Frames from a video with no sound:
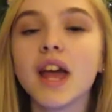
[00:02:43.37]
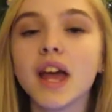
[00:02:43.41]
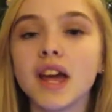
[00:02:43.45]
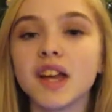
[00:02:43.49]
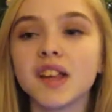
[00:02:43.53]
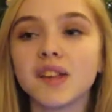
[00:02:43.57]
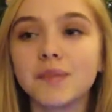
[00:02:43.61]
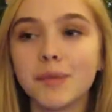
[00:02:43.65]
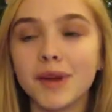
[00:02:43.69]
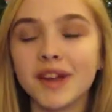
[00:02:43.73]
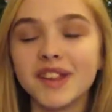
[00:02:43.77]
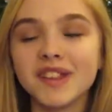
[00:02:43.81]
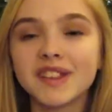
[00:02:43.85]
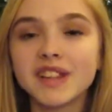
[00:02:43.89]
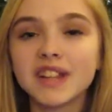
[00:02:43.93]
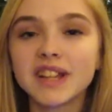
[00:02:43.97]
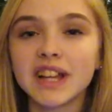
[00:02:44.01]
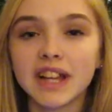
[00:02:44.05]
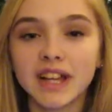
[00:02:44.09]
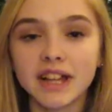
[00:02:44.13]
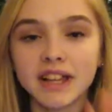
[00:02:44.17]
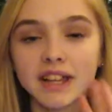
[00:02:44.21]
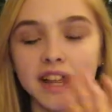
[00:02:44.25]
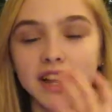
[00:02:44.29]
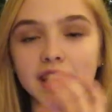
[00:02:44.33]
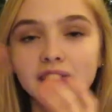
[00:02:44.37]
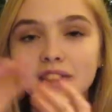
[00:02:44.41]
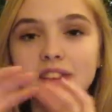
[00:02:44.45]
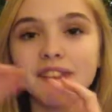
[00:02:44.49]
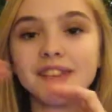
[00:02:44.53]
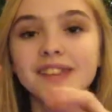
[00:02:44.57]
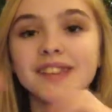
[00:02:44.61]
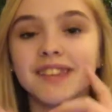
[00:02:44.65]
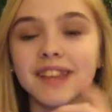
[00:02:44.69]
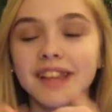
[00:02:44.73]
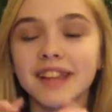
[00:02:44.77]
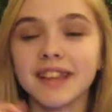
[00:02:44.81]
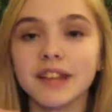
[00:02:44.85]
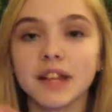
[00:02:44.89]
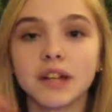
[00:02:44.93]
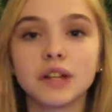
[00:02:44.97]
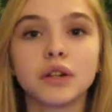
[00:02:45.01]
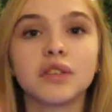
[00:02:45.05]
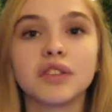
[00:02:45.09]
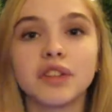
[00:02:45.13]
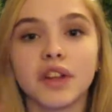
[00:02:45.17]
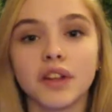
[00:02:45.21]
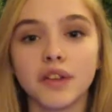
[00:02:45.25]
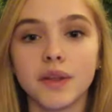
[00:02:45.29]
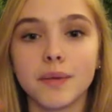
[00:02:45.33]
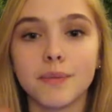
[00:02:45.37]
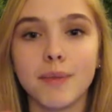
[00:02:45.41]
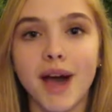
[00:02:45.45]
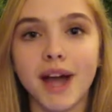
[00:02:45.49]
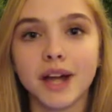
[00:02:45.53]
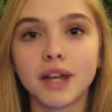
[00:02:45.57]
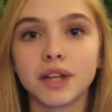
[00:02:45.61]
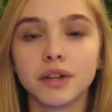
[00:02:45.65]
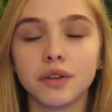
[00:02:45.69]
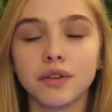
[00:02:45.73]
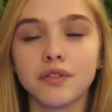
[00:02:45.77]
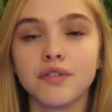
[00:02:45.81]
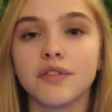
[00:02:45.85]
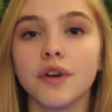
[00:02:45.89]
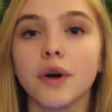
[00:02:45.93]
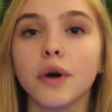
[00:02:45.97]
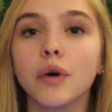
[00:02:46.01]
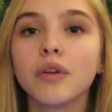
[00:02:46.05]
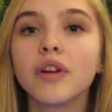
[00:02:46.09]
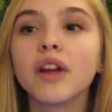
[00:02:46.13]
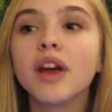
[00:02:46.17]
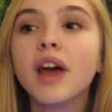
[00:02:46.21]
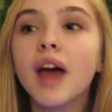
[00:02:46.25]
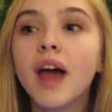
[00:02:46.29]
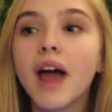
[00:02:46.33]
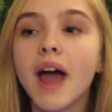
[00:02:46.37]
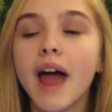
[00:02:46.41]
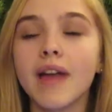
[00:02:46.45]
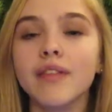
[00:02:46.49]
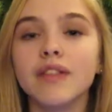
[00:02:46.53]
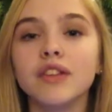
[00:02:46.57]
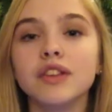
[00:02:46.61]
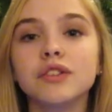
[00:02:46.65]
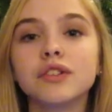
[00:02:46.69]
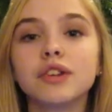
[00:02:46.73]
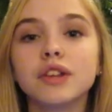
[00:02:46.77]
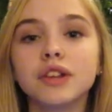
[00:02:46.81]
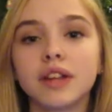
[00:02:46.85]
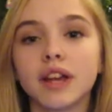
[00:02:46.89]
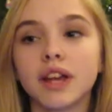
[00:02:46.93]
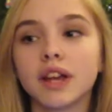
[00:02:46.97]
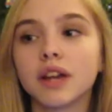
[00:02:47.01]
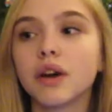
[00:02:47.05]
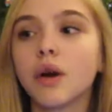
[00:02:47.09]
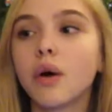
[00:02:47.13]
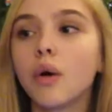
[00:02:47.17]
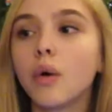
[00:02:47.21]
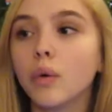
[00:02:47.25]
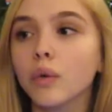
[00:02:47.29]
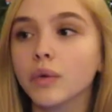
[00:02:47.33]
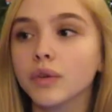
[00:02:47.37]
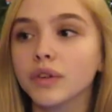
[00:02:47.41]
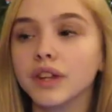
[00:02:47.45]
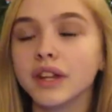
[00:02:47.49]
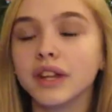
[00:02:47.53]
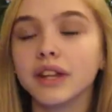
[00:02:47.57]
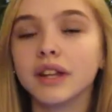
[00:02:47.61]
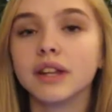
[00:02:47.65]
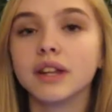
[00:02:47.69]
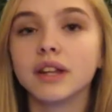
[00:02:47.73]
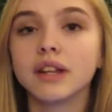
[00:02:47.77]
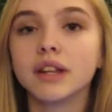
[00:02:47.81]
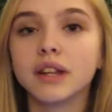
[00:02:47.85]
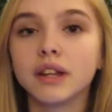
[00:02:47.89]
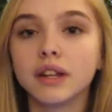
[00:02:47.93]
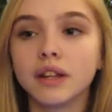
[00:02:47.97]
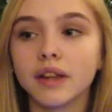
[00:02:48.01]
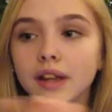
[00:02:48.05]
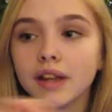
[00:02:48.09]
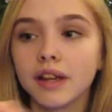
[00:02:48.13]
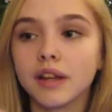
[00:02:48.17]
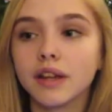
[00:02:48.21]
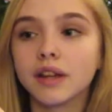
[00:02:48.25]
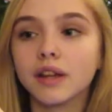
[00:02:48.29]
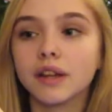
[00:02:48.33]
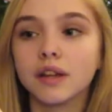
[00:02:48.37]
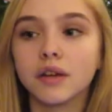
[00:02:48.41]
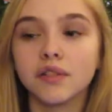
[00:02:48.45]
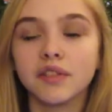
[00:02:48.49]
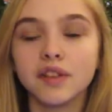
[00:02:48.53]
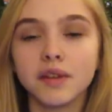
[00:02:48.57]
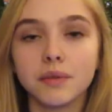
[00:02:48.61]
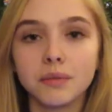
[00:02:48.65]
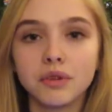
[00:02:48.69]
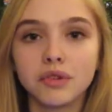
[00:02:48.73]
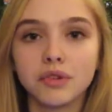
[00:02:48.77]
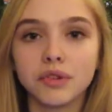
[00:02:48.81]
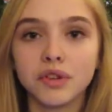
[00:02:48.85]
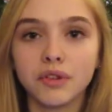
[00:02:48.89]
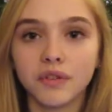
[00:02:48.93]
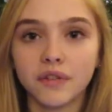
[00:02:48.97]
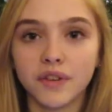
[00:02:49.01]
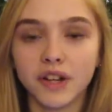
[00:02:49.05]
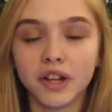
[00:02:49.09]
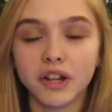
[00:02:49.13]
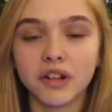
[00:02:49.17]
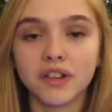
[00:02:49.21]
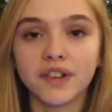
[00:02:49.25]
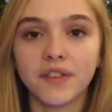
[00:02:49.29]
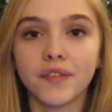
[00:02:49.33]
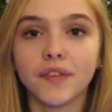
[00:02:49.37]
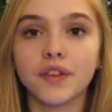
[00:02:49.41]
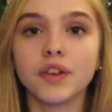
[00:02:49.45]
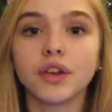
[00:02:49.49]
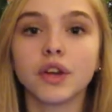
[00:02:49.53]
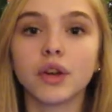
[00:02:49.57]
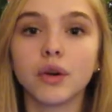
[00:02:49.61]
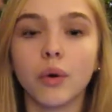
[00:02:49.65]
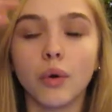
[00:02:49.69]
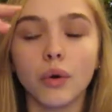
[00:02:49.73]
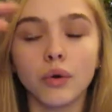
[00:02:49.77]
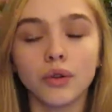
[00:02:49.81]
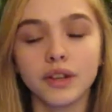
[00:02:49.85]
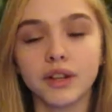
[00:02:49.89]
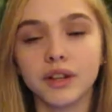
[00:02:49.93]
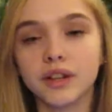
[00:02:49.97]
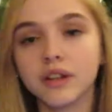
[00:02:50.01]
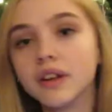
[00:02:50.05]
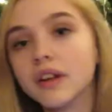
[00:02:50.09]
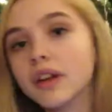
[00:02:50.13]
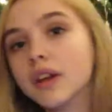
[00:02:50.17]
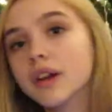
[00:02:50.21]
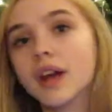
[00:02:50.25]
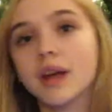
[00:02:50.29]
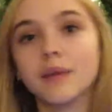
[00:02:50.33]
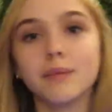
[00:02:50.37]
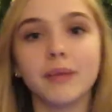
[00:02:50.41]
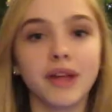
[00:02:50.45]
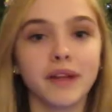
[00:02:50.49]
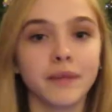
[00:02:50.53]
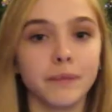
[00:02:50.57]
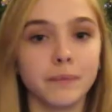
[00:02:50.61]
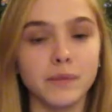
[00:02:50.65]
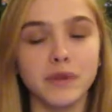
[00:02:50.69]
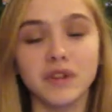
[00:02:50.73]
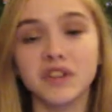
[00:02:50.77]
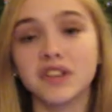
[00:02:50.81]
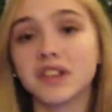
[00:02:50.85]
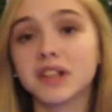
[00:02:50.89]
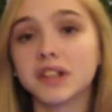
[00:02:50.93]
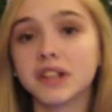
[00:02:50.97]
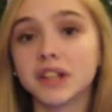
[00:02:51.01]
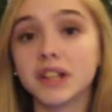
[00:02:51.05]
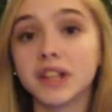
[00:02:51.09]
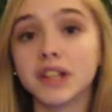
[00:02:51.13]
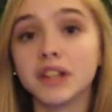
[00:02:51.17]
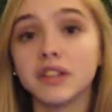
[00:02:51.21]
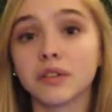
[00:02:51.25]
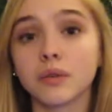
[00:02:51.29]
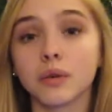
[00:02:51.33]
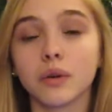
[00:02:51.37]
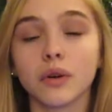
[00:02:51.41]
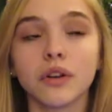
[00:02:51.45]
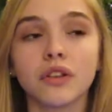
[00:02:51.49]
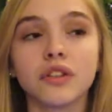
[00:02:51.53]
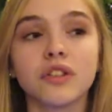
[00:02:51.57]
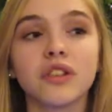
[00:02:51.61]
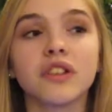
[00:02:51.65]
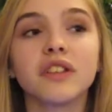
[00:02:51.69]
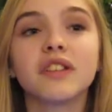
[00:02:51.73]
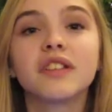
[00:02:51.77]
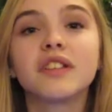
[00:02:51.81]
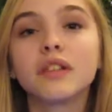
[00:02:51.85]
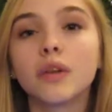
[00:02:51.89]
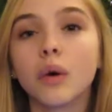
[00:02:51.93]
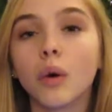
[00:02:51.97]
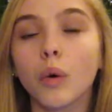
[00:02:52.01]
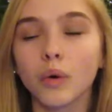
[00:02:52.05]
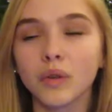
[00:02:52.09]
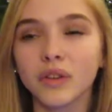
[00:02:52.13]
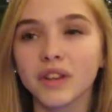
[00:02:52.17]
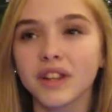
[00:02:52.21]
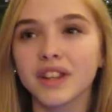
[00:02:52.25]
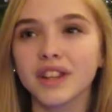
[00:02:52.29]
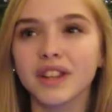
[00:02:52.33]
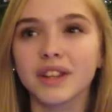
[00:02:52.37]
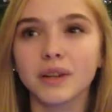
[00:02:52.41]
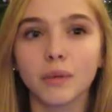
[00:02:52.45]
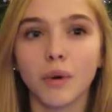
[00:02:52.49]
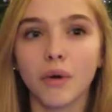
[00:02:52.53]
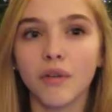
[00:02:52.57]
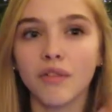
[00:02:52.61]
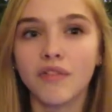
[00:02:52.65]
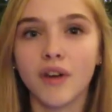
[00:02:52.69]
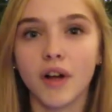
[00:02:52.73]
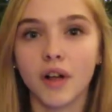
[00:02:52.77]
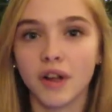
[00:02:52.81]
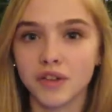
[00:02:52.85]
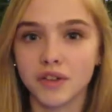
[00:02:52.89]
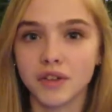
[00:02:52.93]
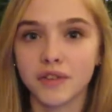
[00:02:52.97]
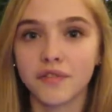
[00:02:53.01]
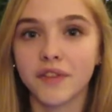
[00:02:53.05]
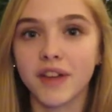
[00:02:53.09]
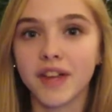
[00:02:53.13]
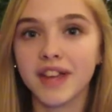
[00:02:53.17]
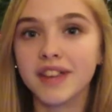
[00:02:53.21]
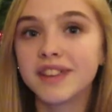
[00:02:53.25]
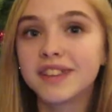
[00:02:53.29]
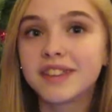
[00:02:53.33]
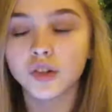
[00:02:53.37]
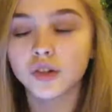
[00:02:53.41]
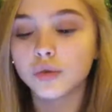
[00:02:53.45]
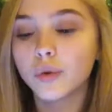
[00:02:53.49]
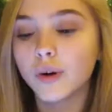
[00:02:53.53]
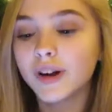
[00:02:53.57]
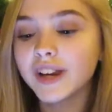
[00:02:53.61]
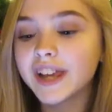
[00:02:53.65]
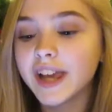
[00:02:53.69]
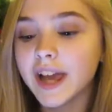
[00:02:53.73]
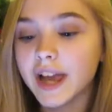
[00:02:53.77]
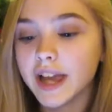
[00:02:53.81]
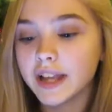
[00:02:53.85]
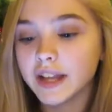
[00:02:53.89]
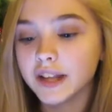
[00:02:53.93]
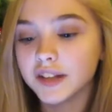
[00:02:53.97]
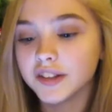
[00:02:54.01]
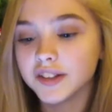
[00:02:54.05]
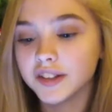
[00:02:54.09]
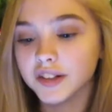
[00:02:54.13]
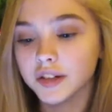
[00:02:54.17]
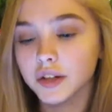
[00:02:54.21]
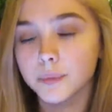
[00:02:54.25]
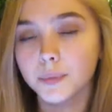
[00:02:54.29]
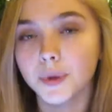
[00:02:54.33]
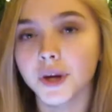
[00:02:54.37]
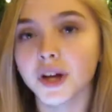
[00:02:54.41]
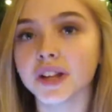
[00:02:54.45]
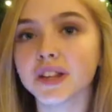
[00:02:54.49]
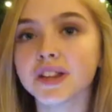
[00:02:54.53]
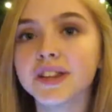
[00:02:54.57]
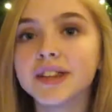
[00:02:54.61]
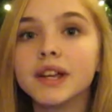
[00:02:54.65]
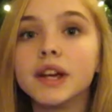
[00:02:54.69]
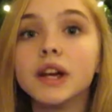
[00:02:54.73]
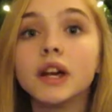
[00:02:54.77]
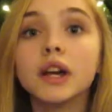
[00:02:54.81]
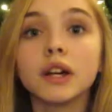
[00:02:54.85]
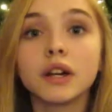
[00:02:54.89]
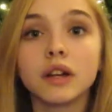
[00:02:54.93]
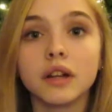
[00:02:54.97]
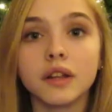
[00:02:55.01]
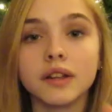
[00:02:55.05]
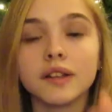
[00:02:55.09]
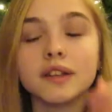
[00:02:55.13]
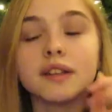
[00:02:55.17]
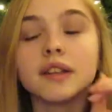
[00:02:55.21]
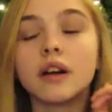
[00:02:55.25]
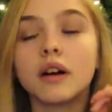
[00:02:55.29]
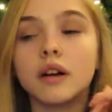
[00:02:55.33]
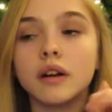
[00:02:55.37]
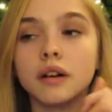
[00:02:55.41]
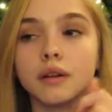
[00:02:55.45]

it's basically like this thing that goes on the back of your phone, and then you can like hold it, like it goes in between your fingers, and then you can hold it and make music leads, or just hold it and it won't fall on your face. 28 is earbuds, because